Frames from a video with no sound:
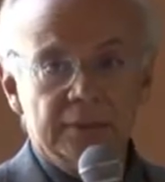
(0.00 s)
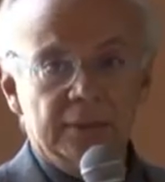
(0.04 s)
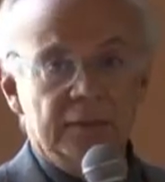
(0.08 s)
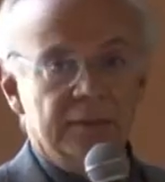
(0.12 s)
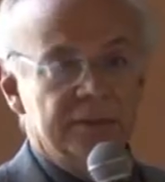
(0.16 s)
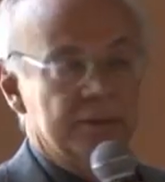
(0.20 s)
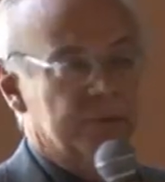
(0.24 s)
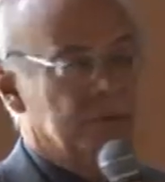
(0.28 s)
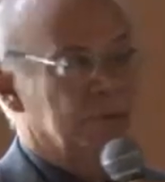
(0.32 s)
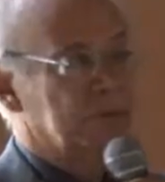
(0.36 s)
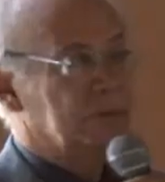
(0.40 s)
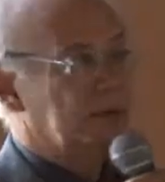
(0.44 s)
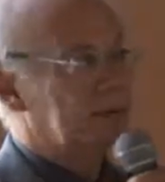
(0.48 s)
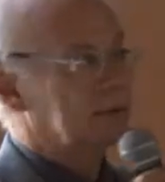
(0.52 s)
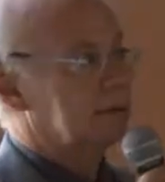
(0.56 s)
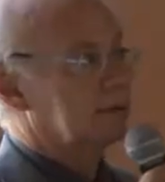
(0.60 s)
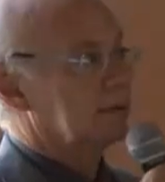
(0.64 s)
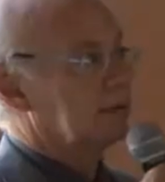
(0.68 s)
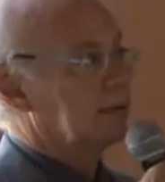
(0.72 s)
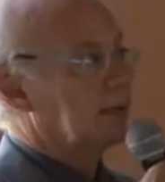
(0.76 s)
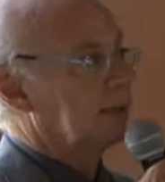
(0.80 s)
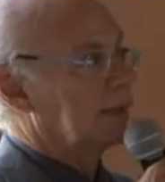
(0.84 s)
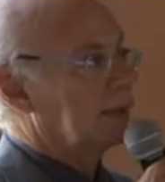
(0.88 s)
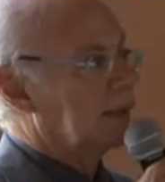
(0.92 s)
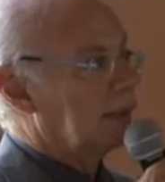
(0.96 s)
so that
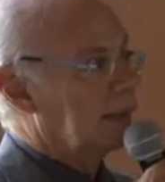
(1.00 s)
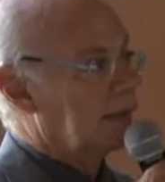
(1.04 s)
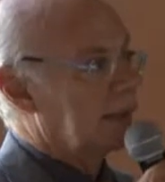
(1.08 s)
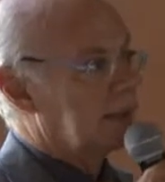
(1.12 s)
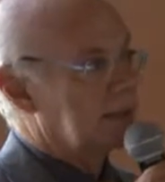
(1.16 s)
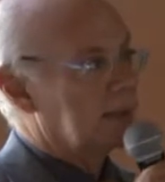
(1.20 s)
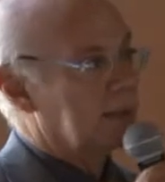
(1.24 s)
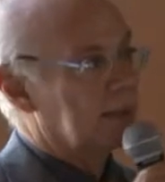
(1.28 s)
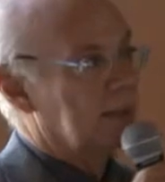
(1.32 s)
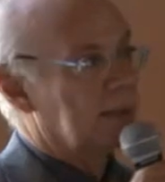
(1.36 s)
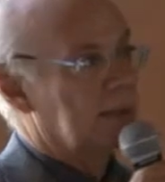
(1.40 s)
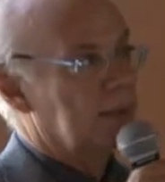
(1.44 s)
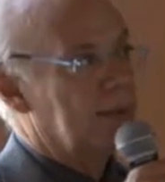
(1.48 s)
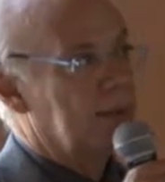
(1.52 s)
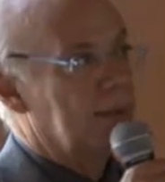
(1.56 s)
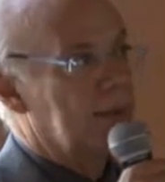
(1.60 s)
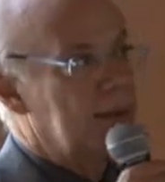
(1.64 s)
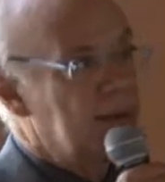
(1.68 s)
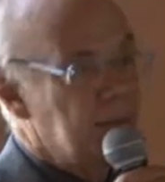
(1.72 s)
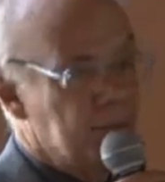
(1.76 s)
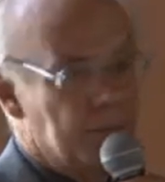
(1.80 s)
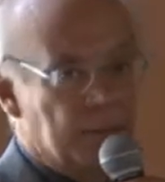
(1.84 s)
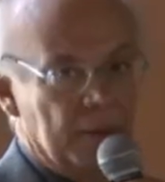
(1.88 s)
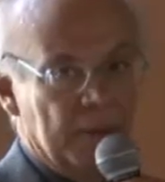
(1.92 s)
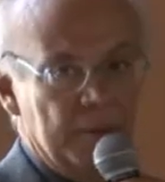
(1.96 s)
they can
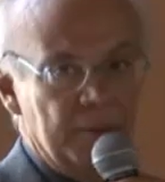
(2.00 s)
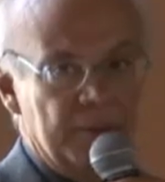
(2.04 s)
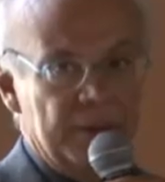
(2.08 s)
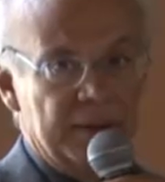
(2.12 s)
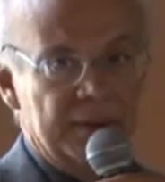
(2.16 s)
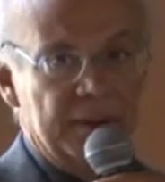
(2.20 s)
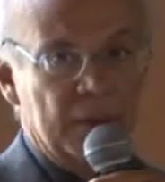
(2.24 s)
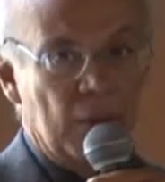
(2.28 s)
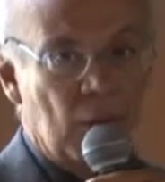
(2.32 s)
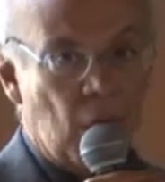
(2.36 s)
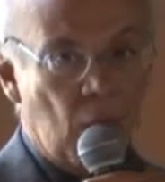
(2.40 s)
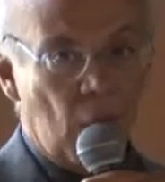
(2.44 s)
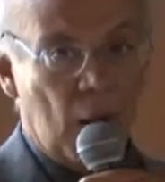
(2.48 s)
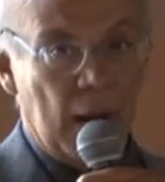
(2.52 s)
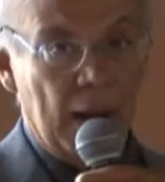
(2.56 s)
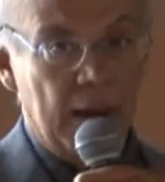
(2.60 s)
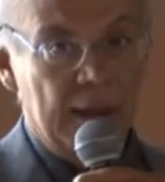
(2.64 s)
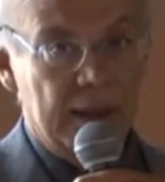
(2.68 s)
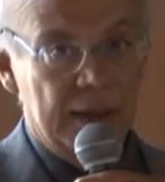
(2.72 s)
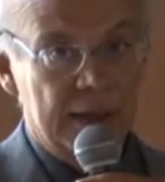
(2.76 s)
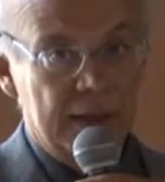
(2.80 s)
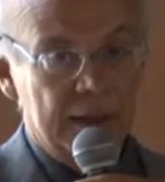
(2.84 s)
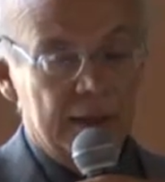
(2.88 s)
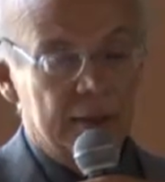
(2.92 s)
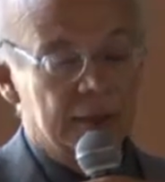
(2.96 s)
implement
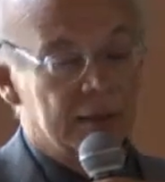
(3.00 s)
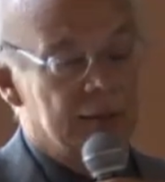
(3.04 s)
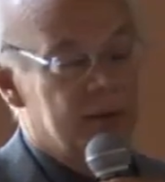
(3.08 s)
locally